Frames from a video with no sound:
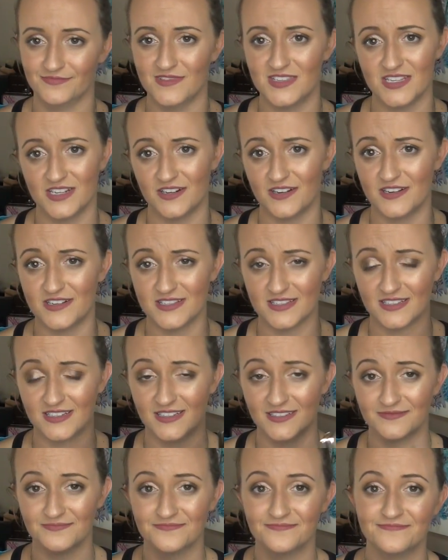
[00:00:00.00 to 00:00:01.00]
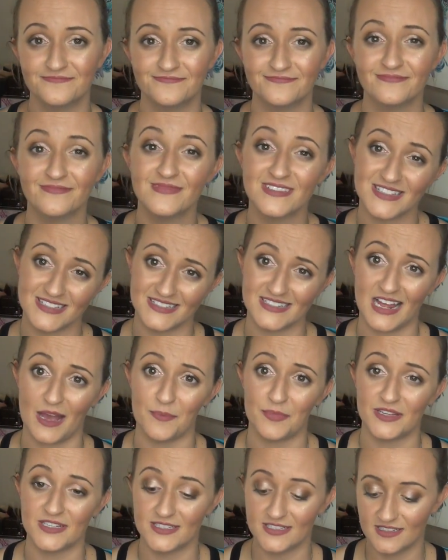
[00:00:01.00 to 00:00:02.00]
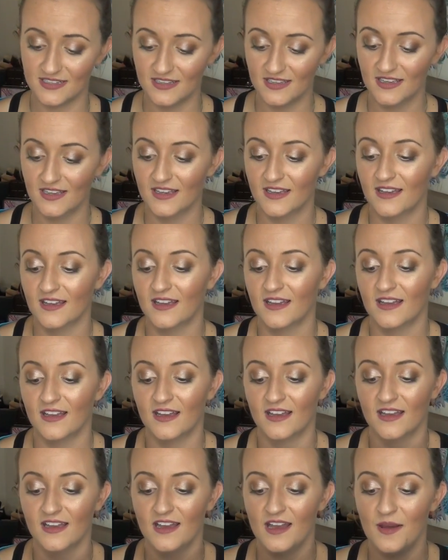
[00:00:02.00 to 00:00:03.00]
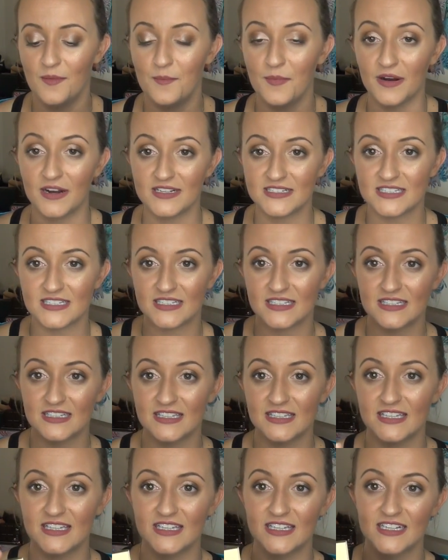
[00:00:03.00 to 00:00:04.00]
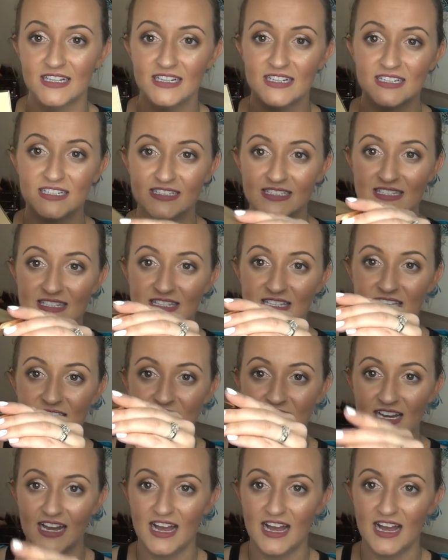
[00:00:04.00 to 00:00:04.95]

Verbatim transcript: seriously, stop it. But here is the